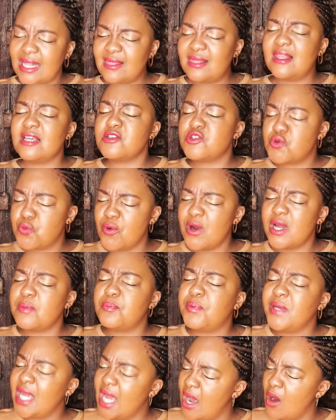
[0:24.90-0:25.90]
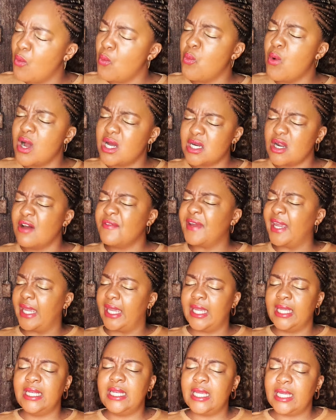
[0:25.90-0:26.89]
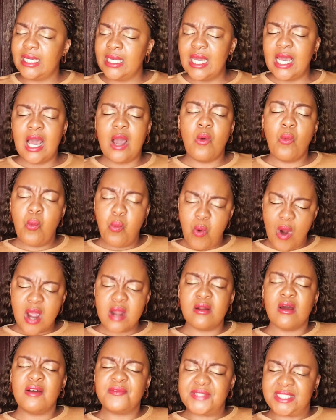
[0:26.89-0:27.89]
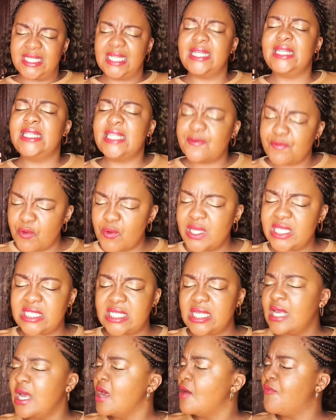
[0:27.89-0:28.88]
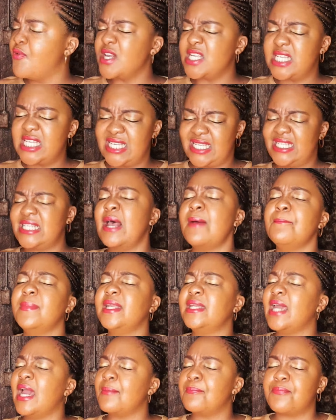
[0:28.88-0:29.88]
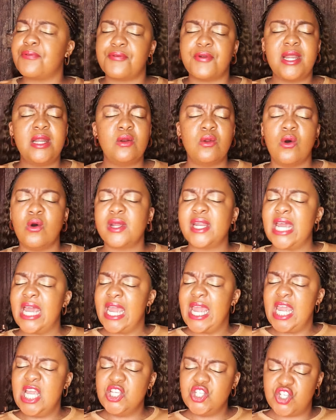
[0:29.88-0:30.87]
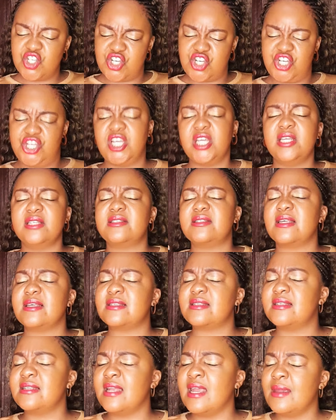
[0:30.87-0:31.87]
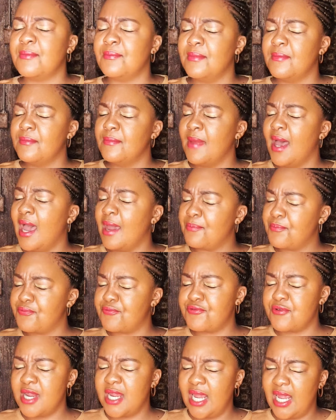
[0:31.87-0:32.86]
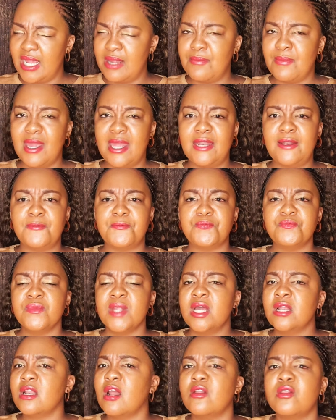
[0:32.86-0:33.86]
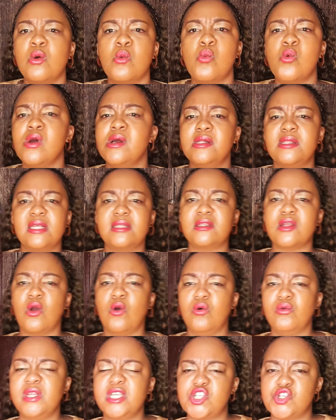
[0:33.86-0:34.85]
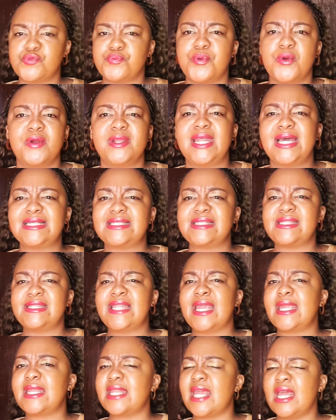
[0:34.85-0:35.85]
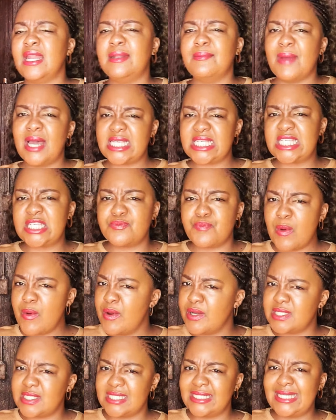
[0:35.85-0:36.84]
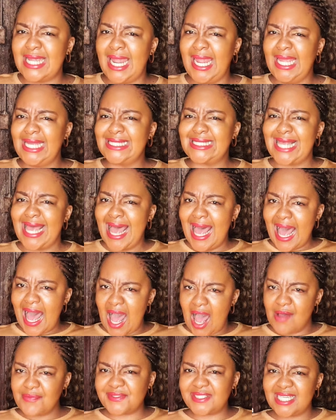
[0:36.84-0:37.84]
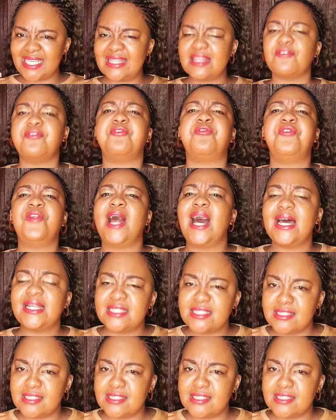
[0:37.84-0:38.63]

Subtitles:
this word be a word of healing, a word of deliverance for somebody. I pray, Lord, in Jesus' name. I pray, amen. Now, the word that the Holy Spirit has laid in my spirit today is after the flood.